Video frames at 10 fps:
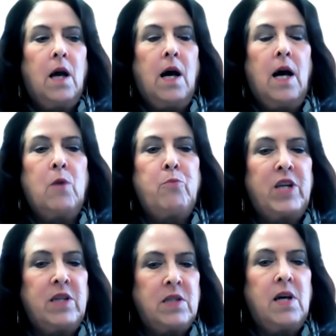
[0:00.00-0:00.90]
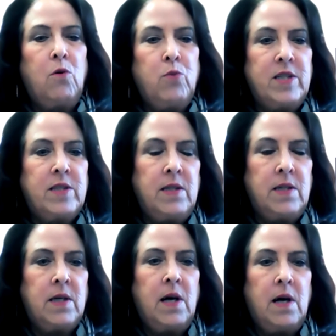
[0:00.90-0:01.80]
But until we
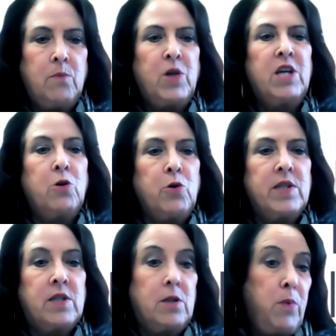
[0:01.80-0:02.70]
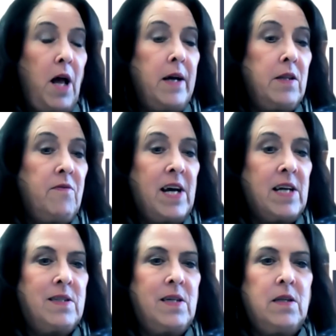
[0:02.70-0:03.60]
see an increased supply of the
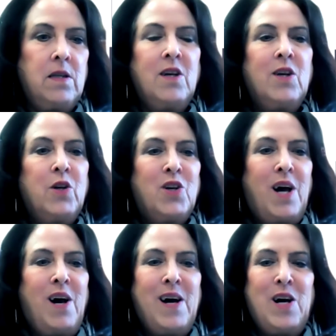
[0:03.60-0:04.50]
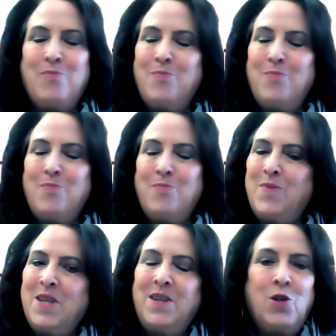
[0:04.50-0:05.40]
vaccine, not
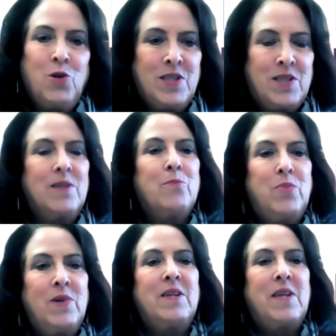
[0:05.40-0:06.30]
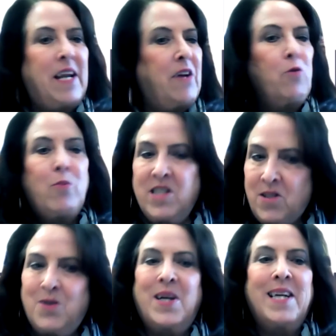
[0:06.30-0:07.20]
everybody's
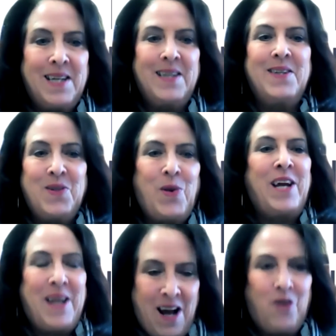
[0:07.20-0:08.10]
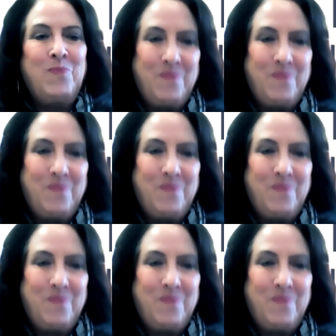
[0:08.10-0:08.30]
going to get it right now.